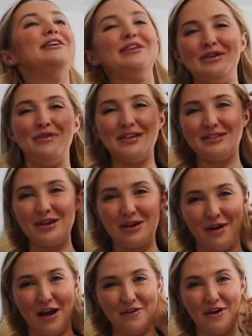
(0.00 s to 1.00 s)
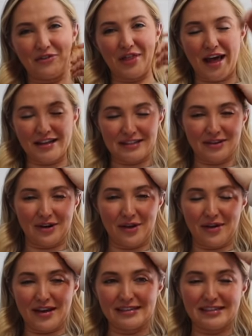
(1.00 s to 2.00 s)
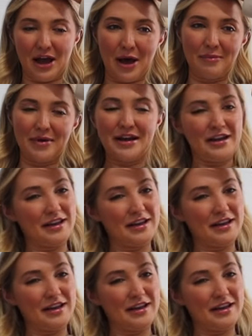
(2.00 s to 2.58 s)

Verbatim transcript: you also need Wi-Fi for that. So anyways, um,